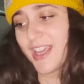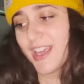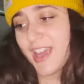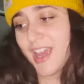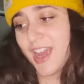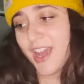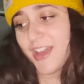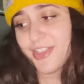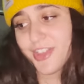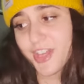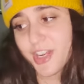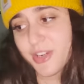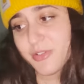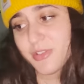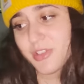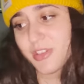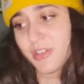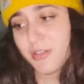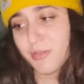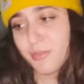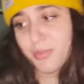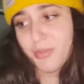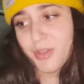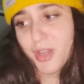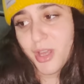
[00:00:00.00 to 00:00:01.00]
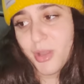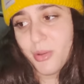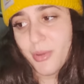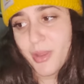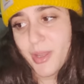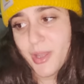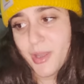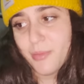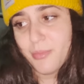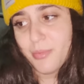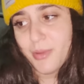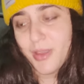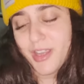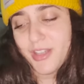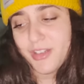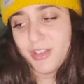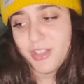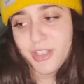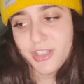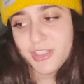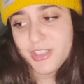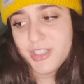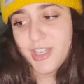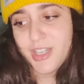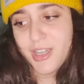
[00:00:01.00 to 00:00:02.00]
I thought it was gonna blow up. I
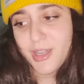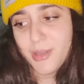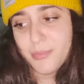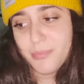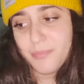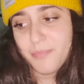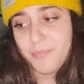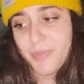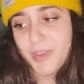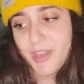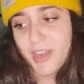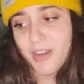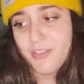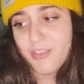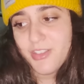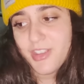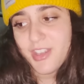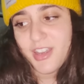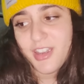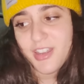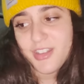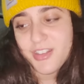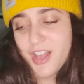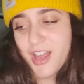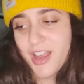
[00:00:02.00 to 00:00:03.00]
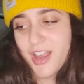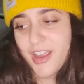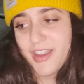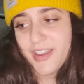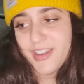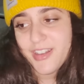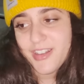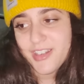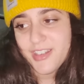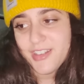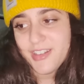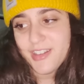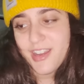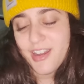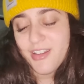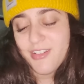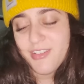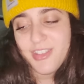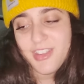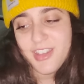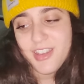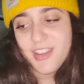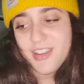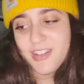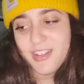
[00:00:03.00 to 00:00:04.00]
looked up everything online and
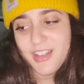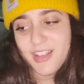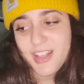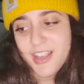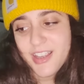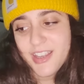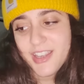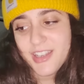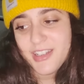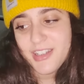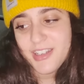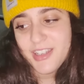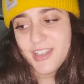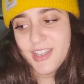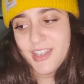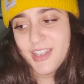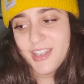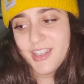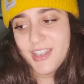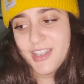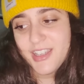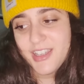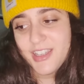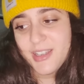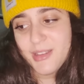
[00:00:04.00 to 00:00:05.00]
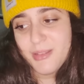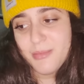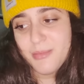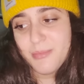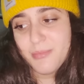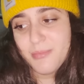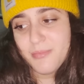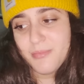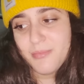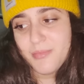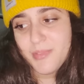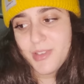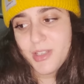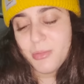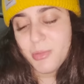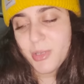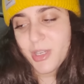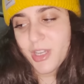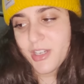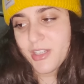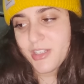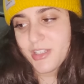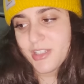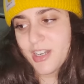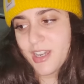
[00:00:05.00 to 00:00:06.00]
everything online, oh my
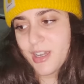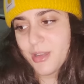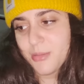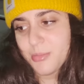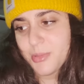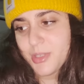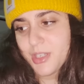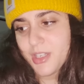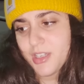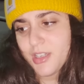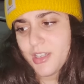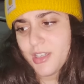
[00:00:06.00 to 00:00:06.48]
god, it stopped.